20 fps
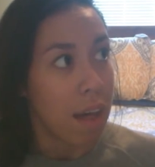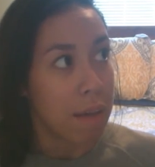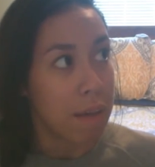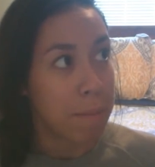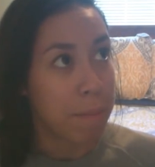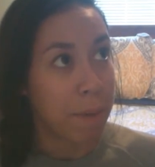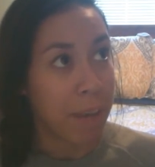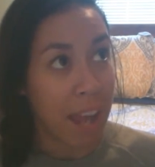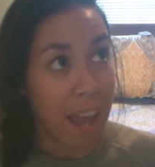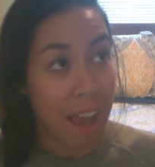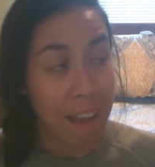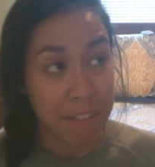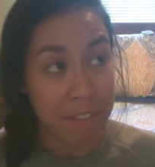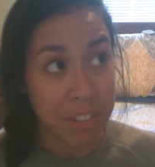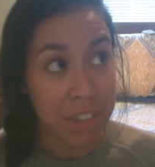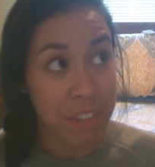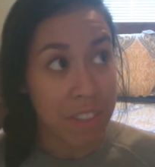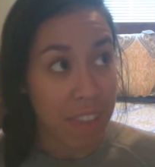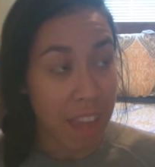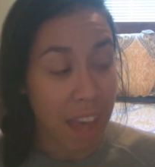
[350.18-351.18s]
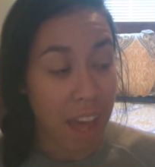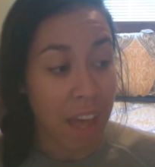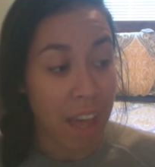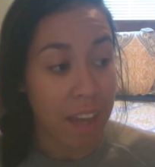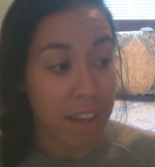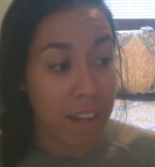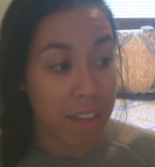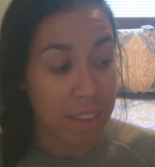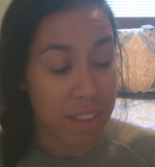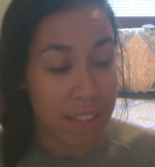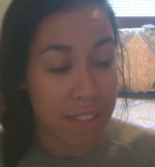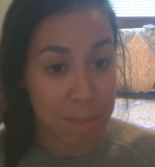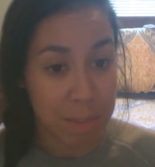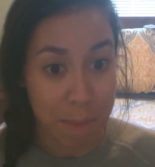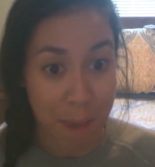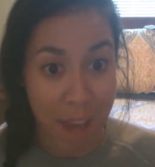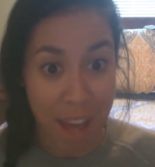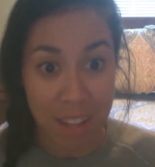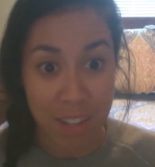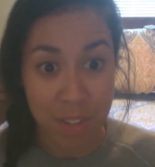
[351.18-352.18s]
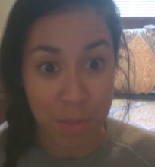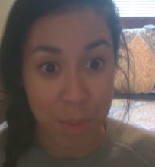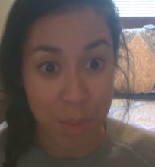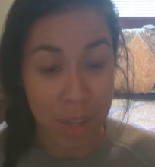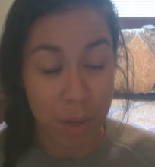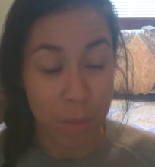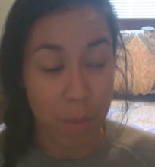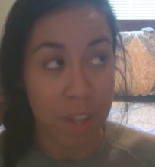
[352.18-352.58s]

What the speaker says: But after that, this past week,